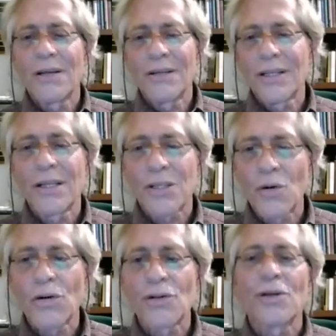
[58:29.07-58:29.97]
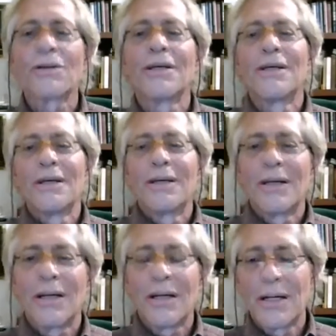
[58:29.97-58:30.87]
I think that's cortisone,
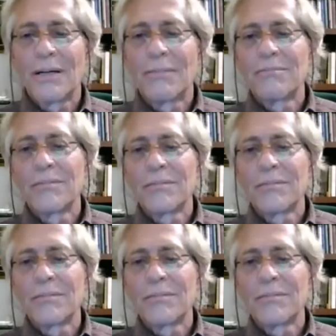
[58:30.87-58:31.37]
um,